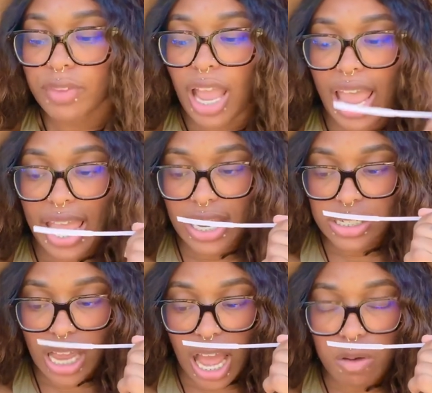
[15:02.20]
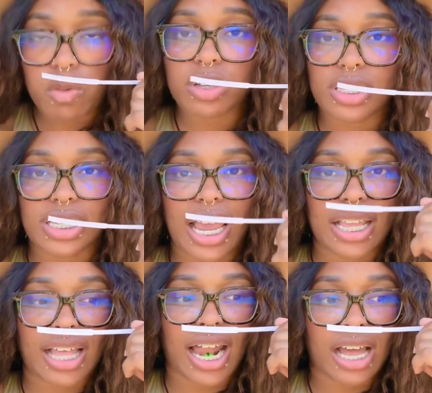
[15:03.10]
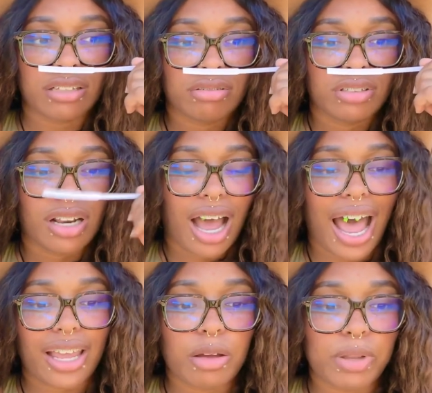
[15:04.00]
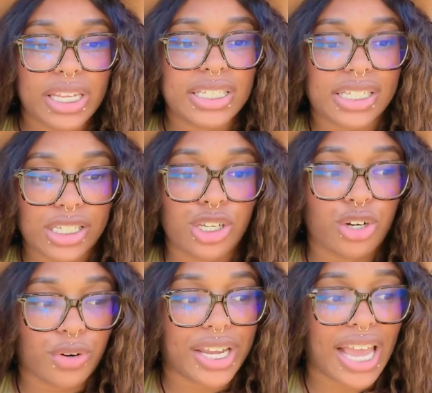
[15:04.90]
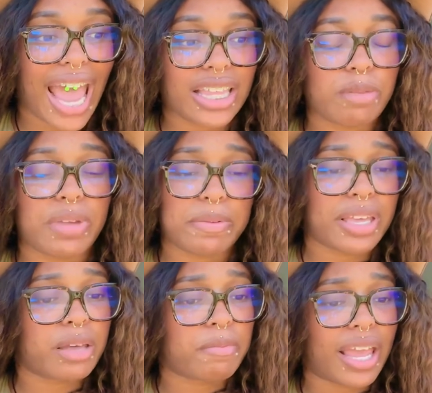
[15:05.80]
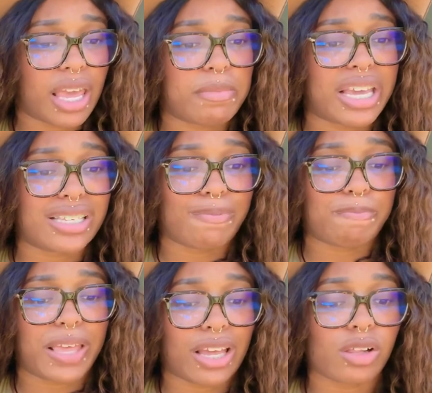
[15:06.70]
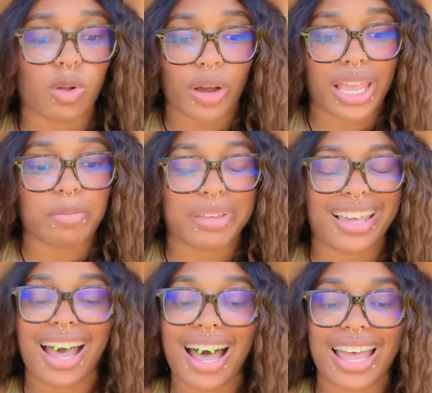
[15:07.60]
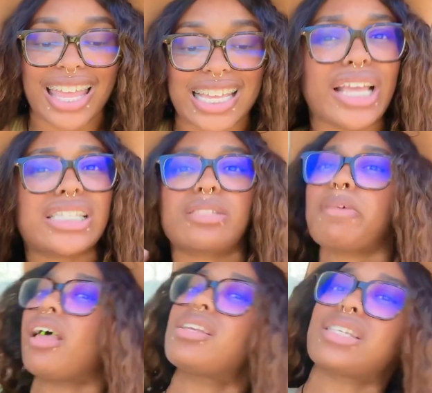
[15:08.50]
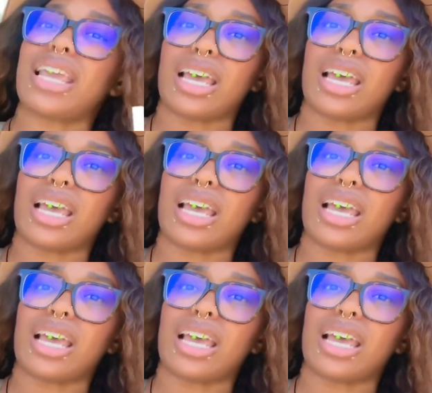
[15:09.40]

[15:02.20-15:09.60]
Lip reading: And I will say that I completely disagree. I think Meet Me in Miami is a bit cloying because it smells like